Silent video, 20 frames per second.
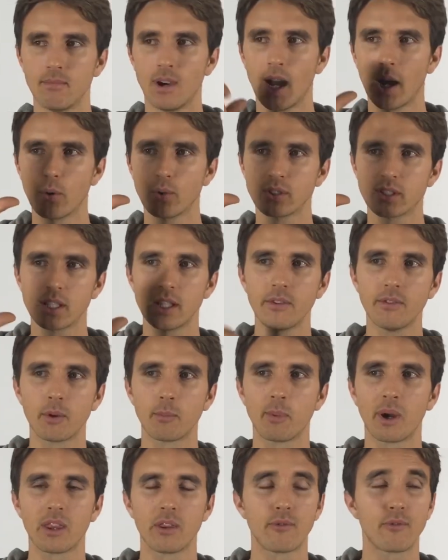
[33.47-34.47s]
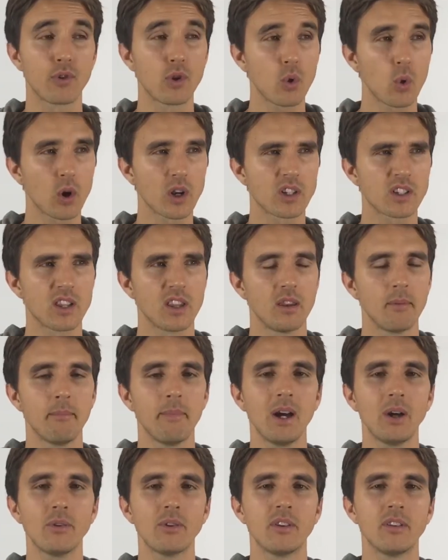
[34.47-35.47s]
I was living by the fjords and the
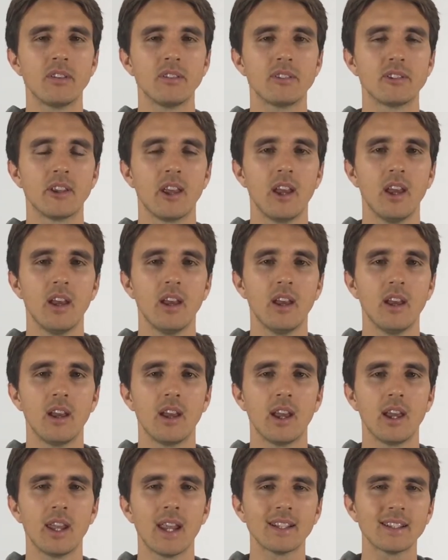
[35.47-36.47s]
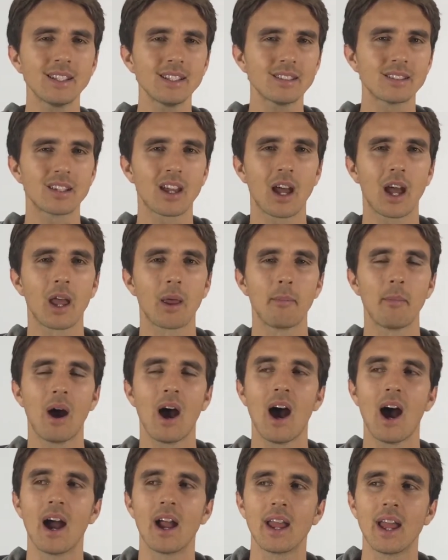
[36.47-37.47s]
mountains, and at this time
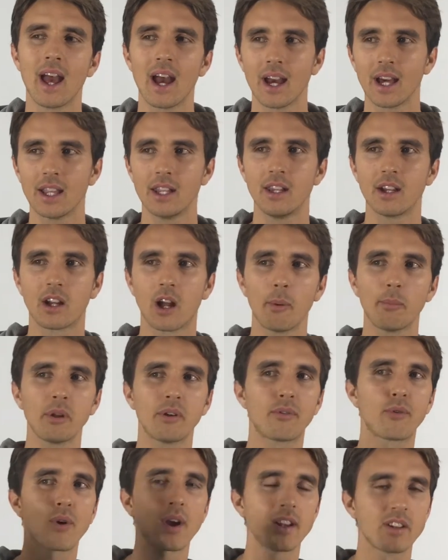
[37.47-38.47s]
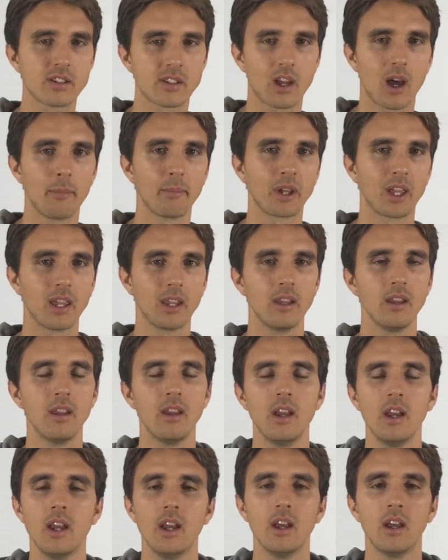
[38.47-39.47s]
I had a couple of friends coming in.
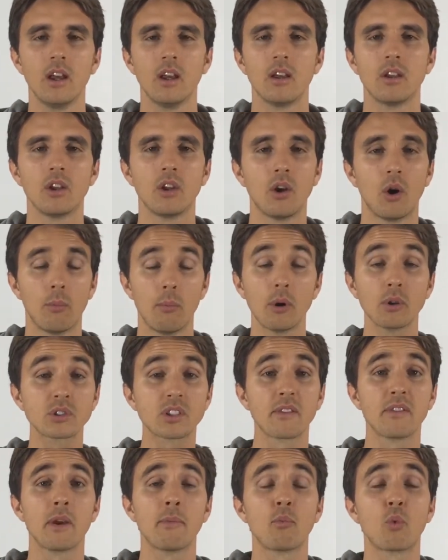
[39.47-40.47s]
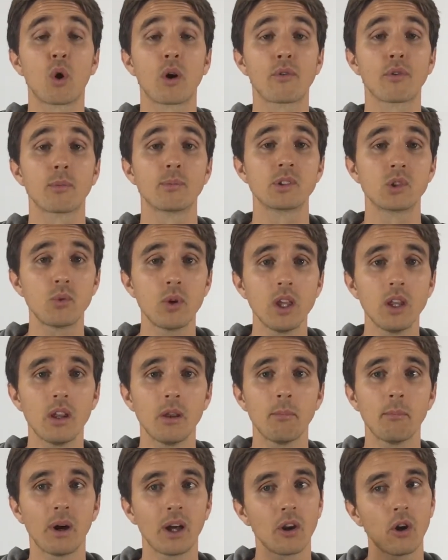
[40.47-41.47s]
Most of them were from
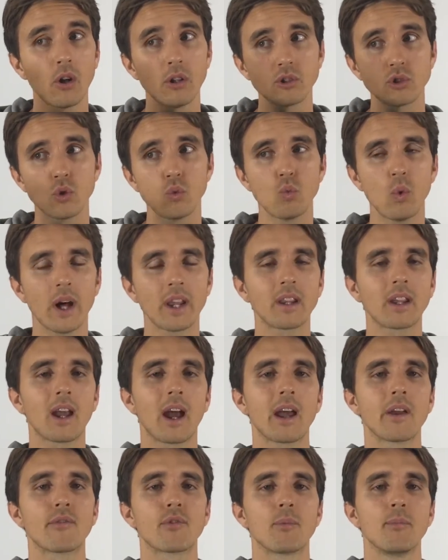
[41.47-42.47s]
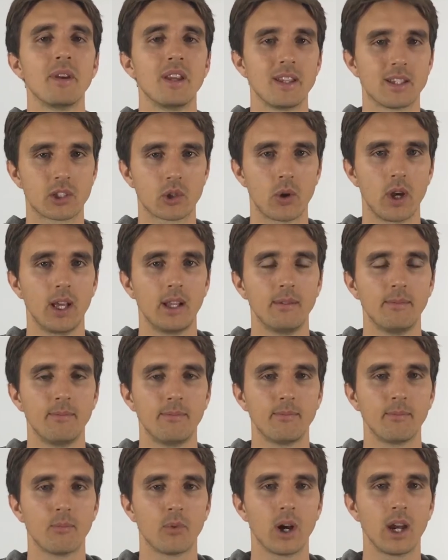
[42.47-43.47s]
Sweden, but also one guy from Israel,
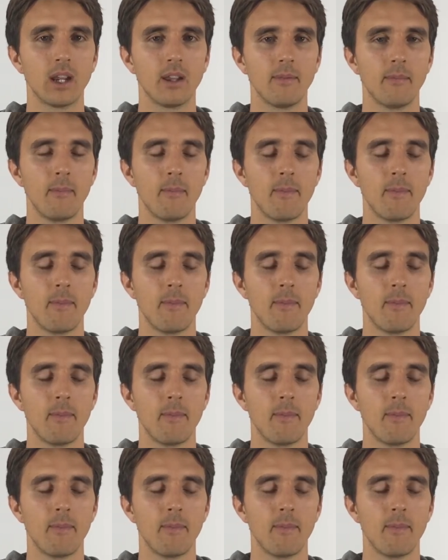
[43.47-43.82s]
right?